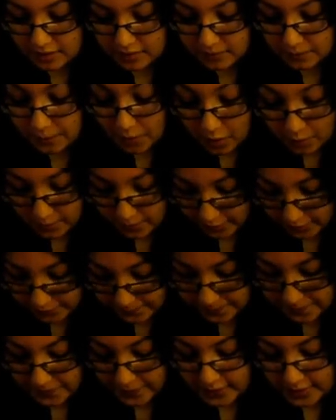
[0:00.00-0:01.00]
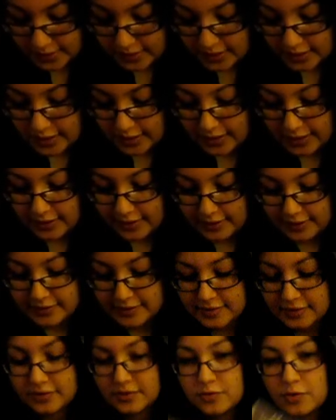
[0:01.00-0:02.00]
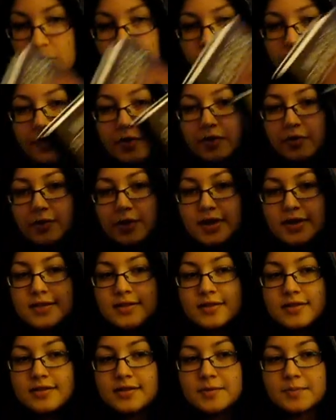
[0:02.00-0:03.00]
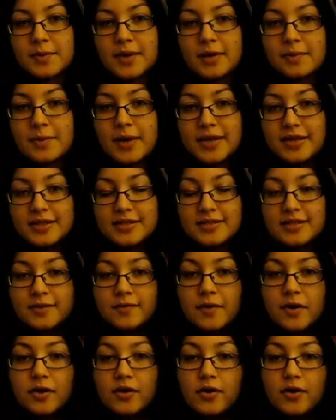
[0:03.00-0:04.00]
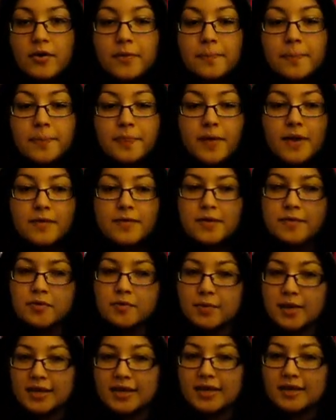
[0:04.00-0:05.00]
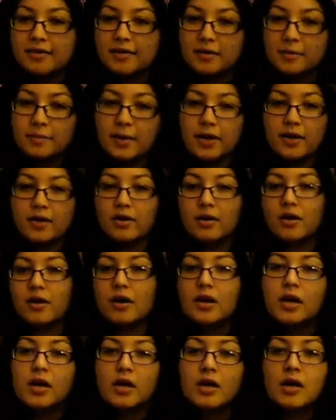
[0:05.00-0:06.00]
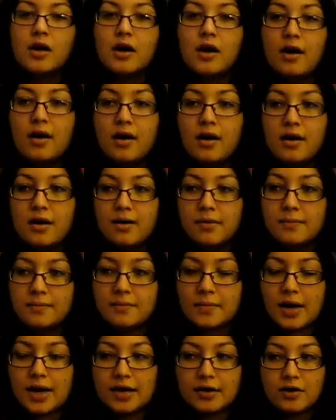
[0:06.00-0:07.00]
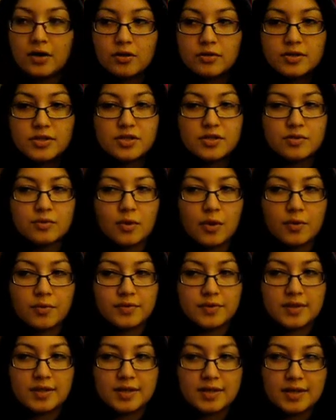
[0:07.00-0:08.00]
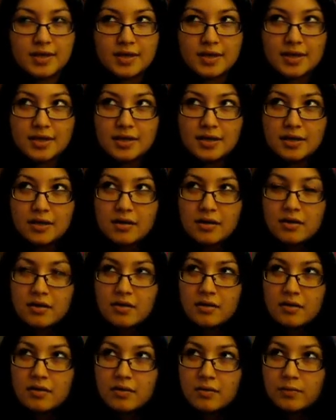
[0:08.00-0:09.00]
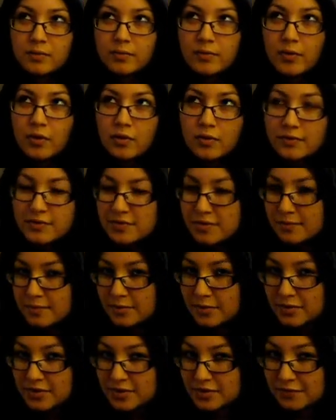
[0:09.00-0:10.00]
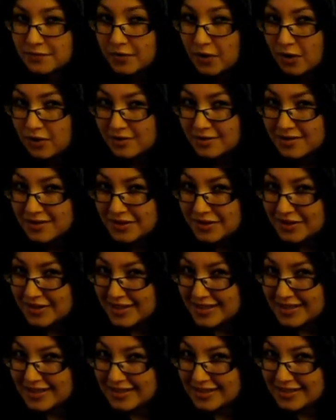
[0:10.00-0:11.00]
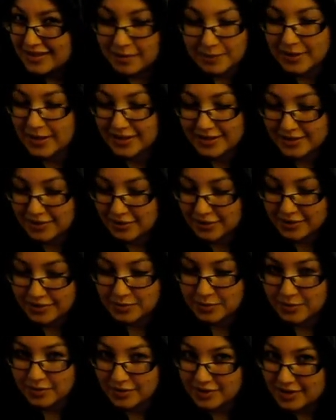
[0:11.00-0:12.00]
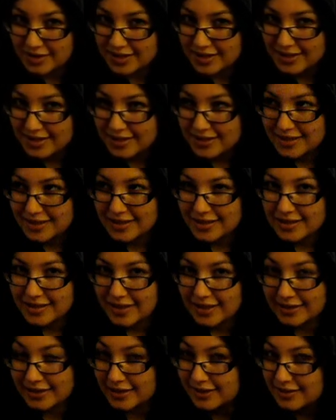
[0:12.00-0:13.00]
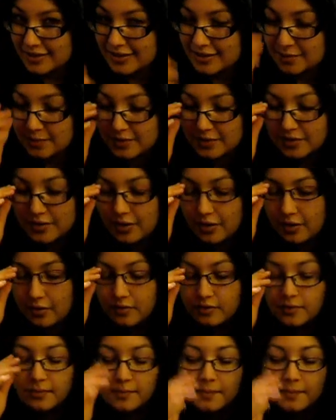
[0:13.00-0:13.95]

Walmart. And it's The Scorpio Races by Maggie Stiefvater. I've never read anything by her. I know she wrote the Wolves of Mercy Falls series. Trilogy. I think that's what it's called.